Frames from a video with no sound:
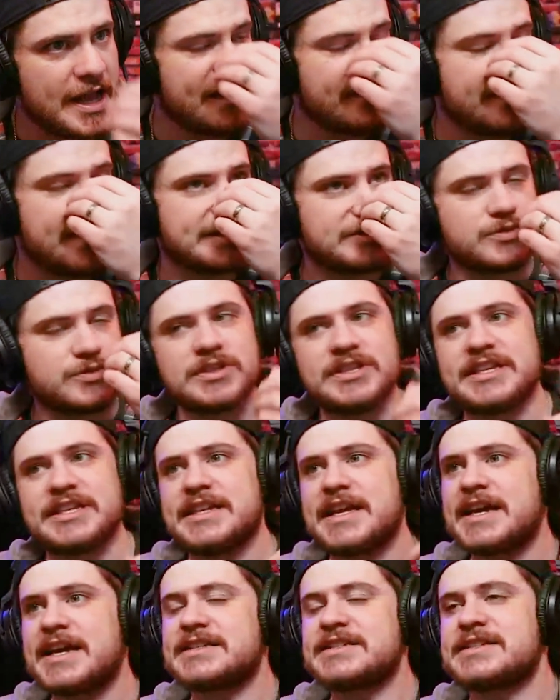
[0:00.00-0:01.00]
That's really
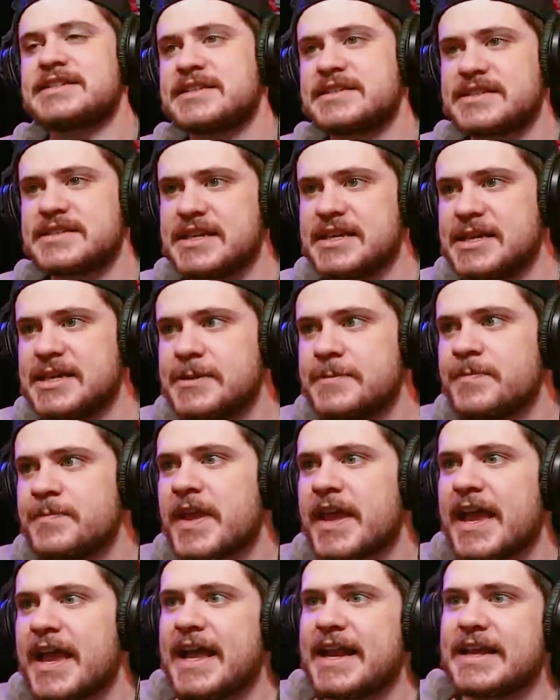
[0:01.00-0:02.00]
nice to see,
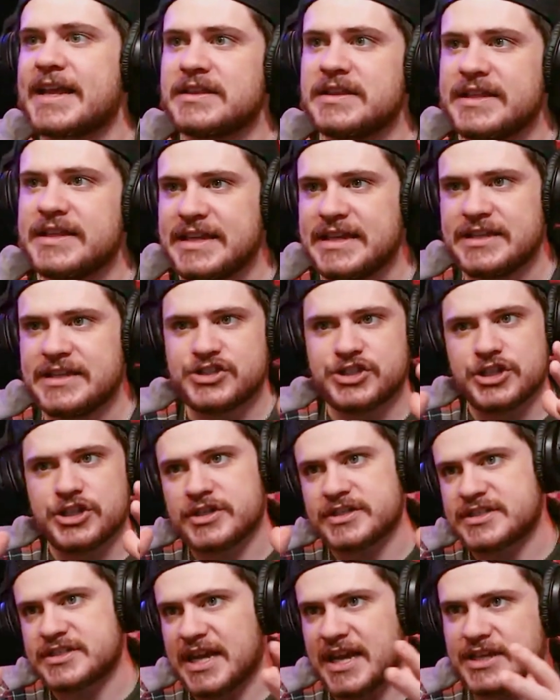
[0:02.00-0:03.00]
and it leads your
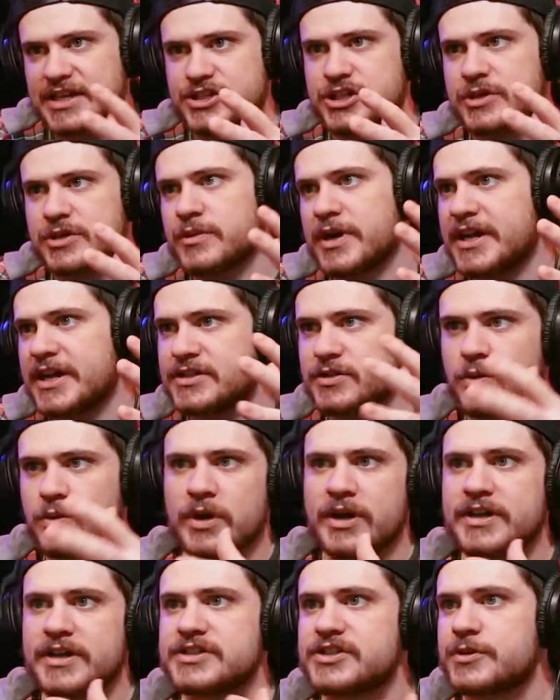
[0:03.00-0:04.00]
attention right to
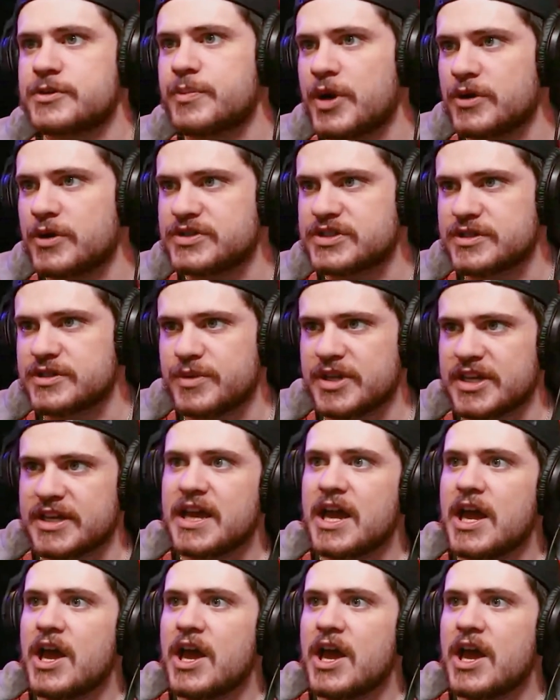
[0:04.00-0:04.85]
where it's supposed to be.